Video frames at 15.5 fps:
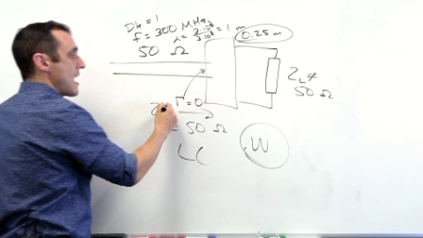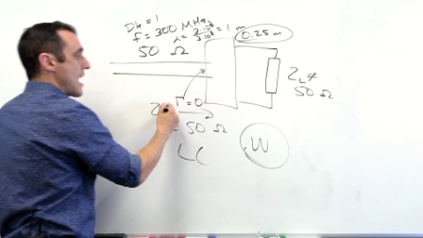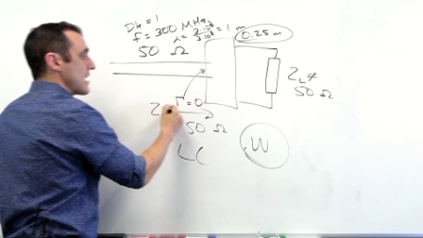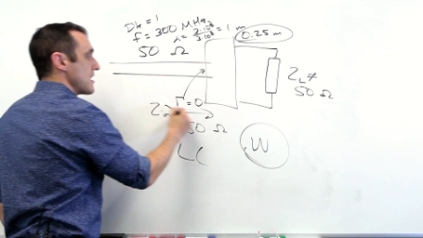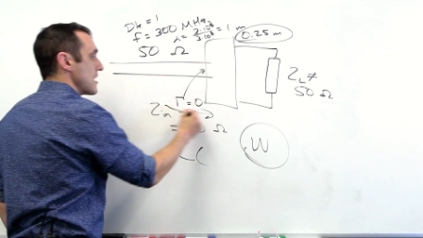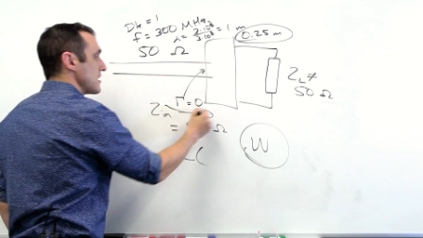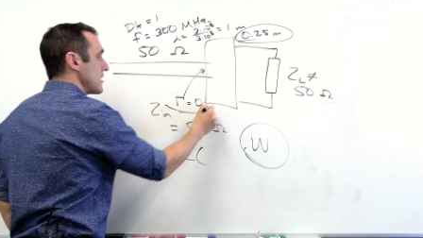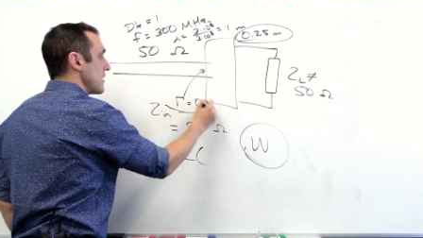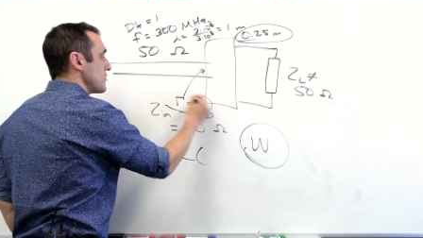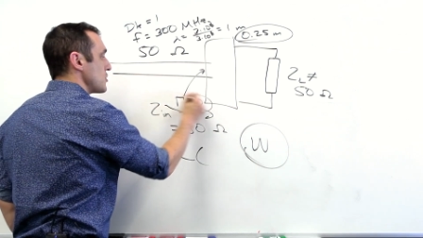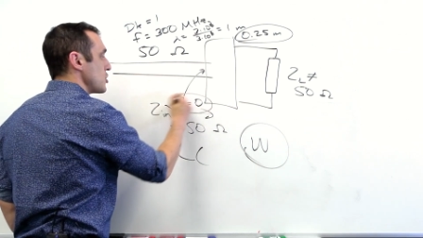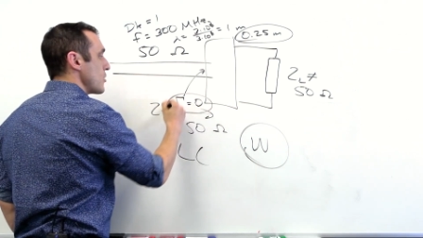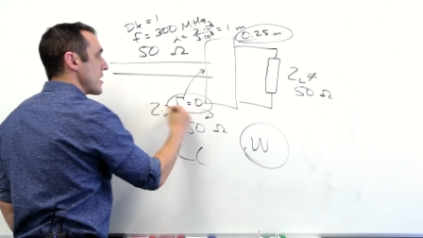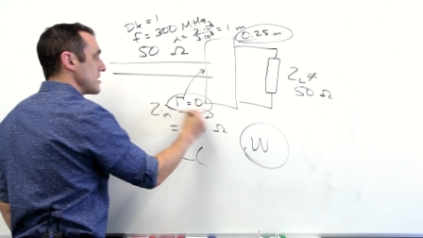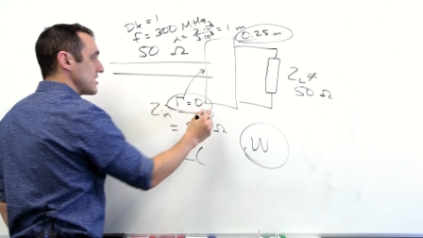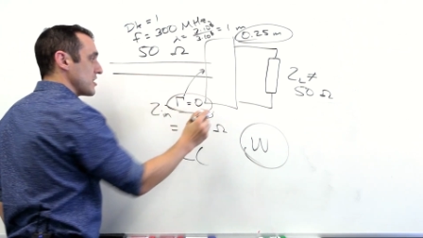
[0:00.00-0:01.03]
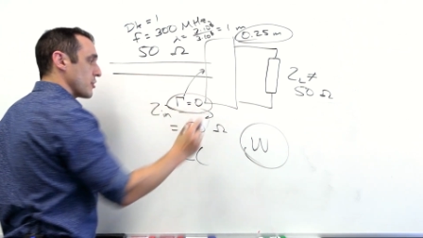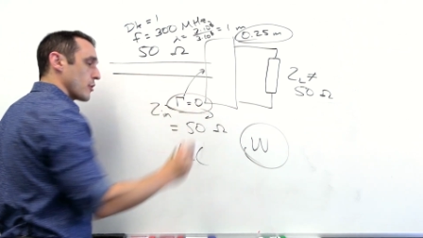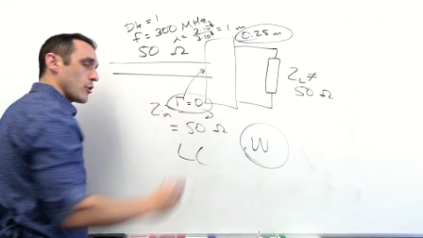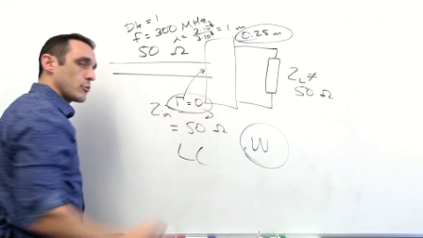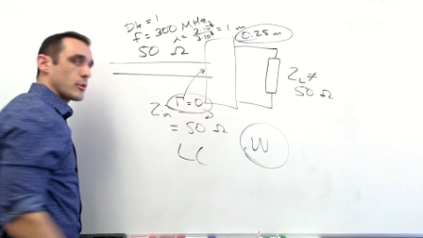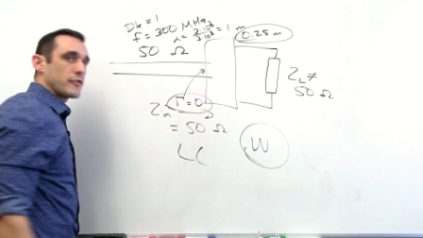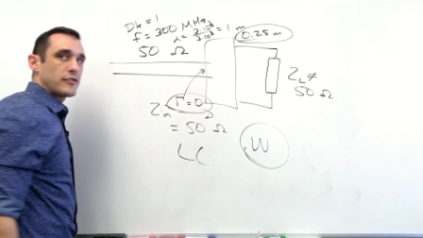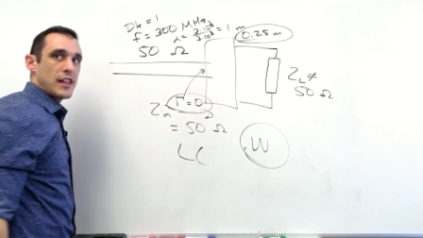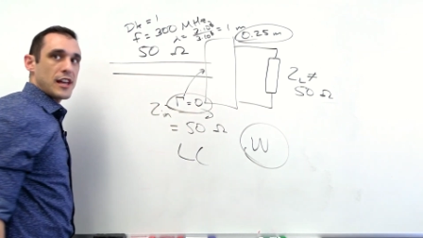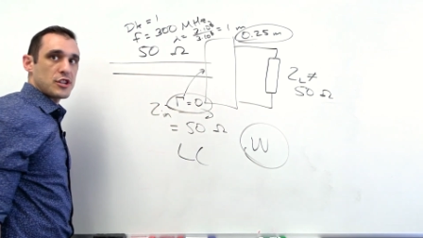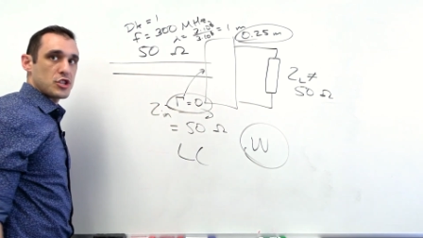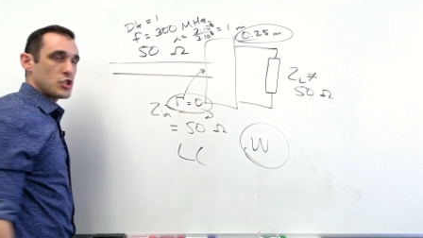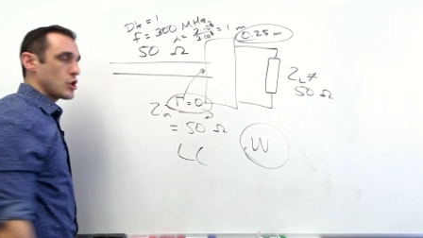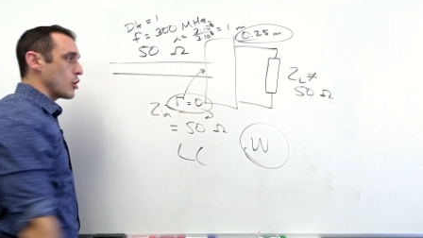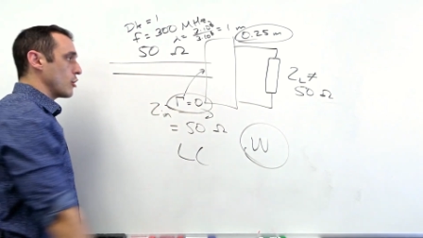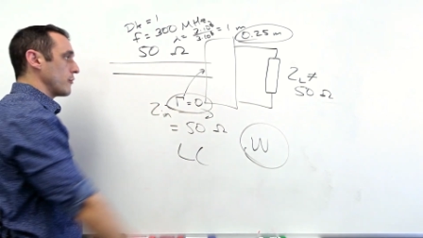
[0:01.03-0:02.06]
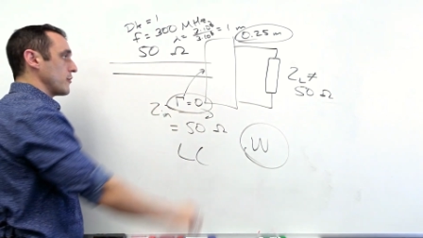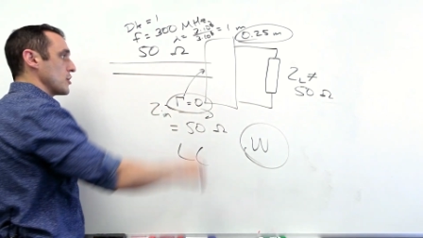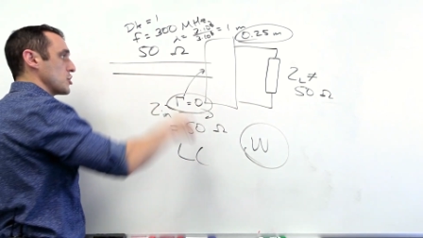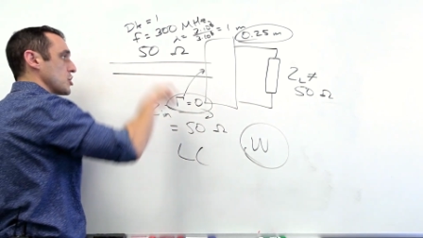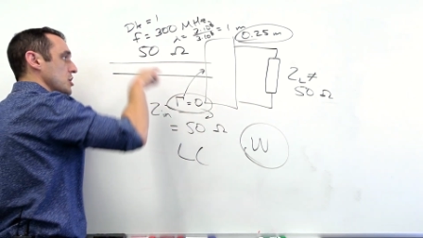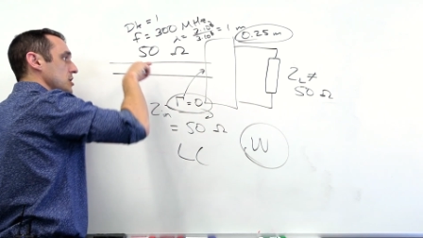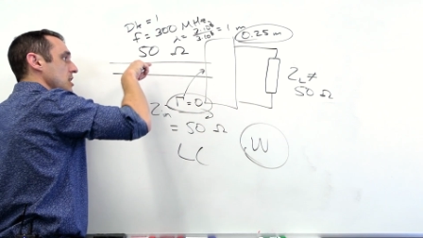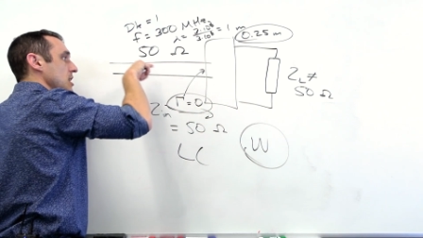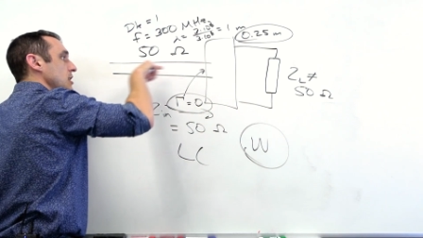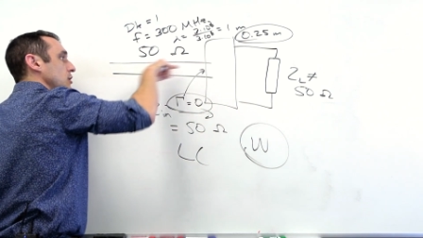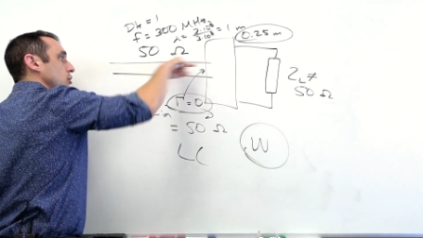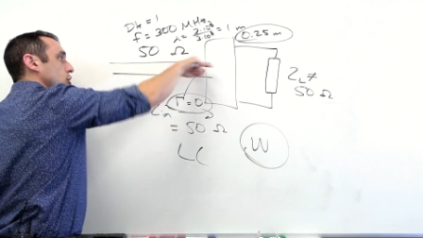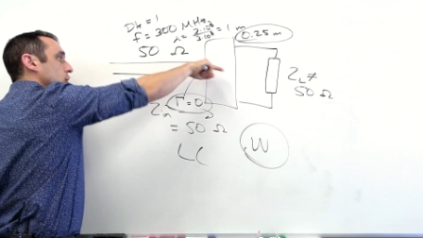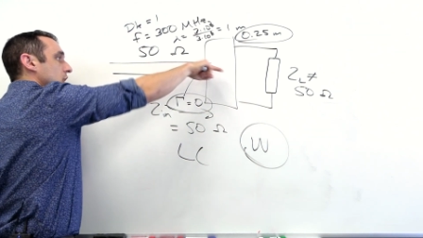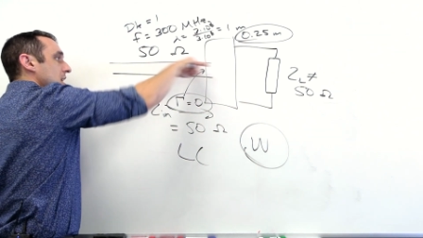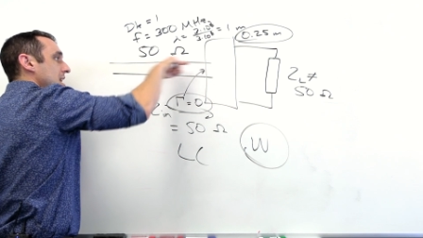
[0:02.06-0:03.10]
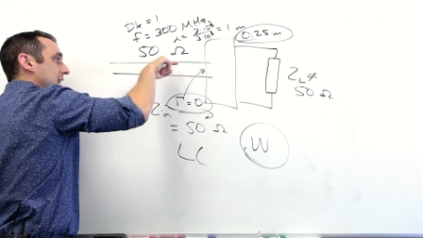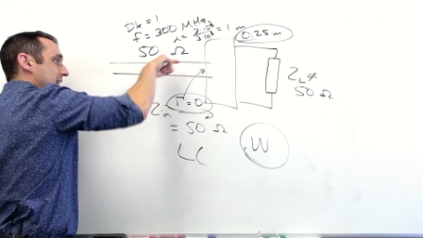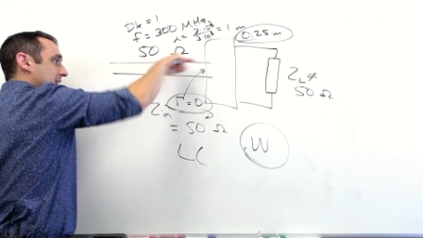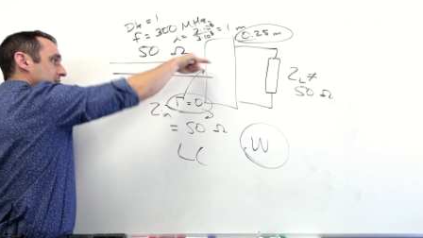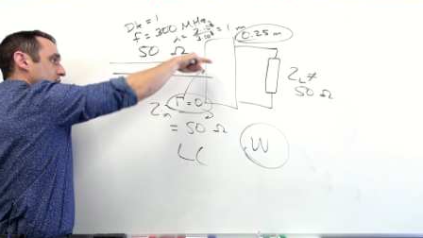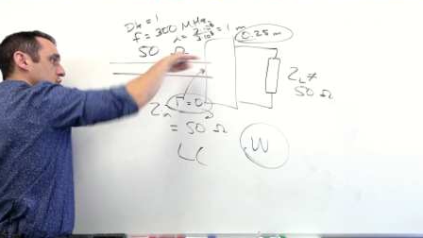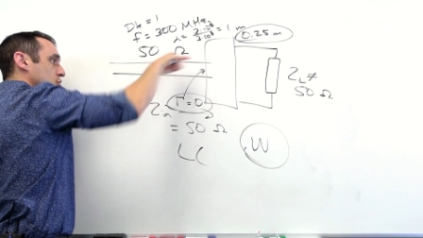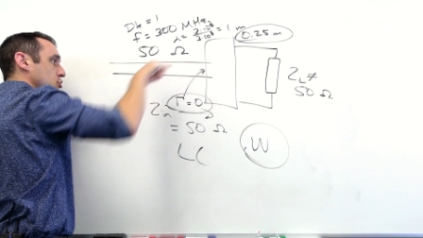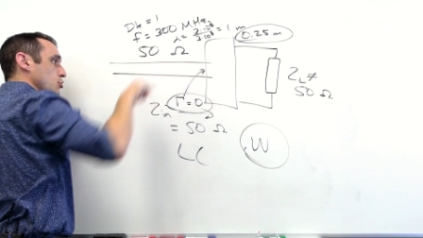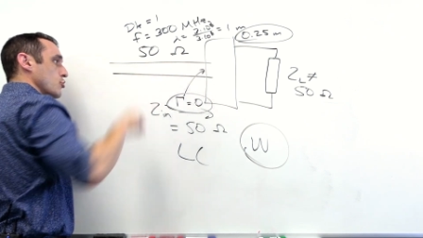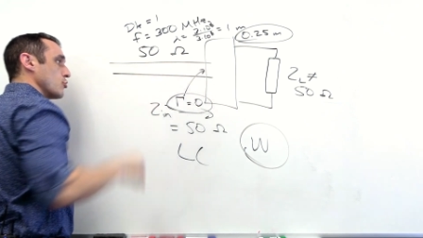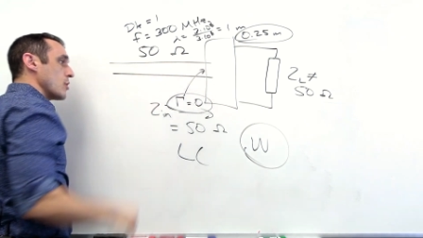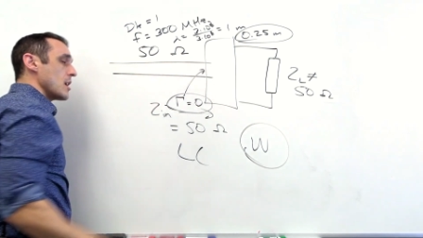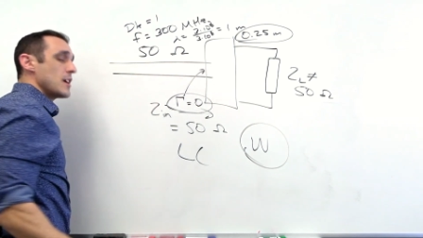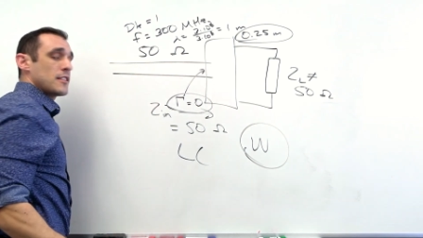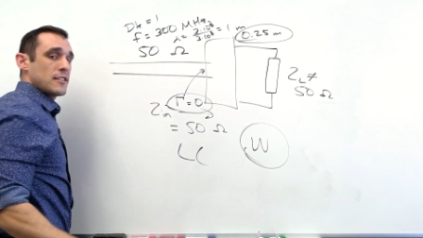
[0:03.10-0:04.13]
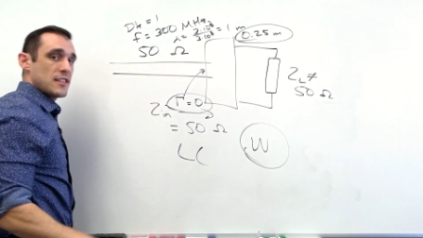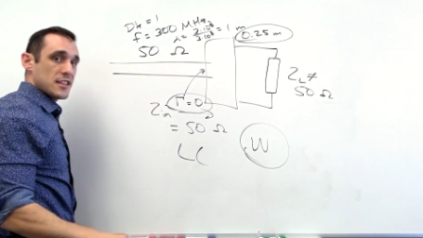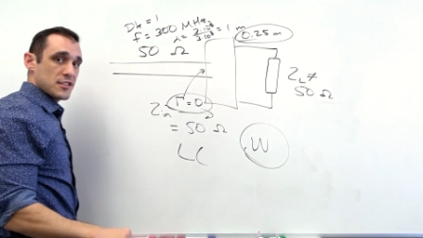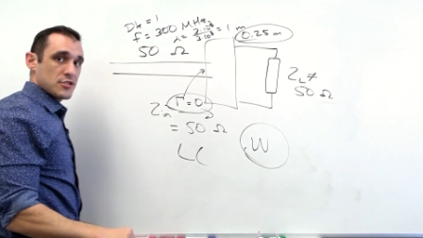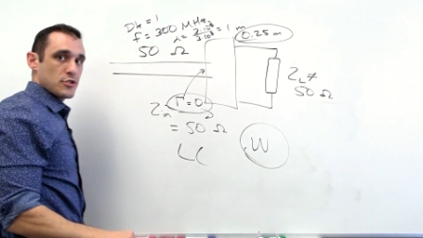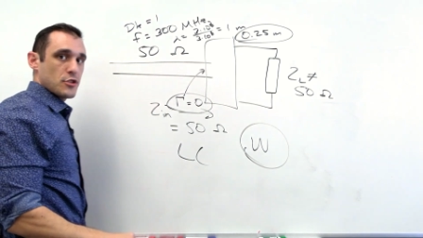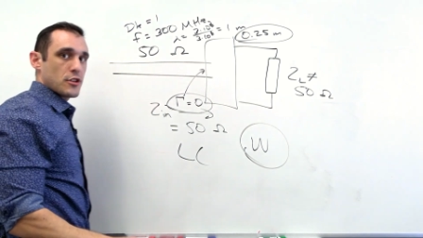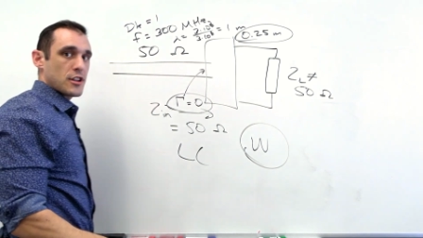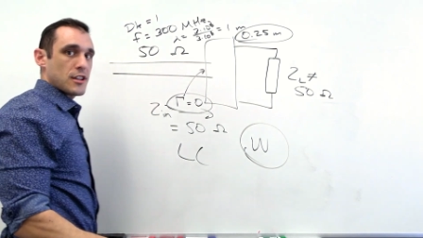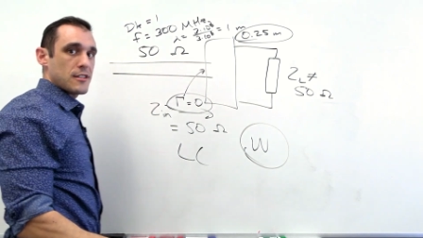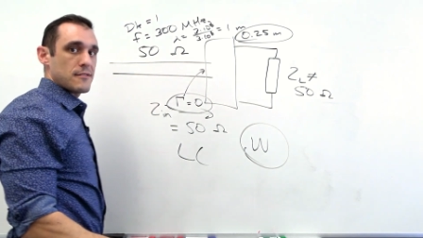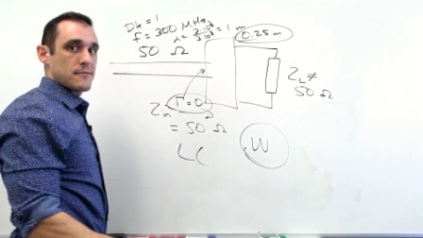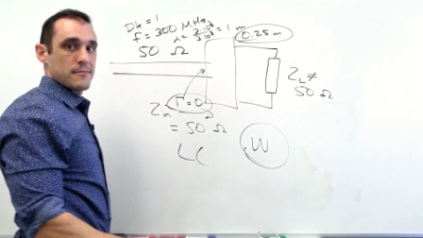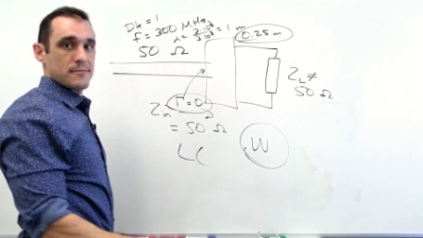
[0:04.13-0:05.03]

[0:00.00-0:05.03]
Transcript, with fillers: and then gives you a zero reflection coefficient looking into this circuit.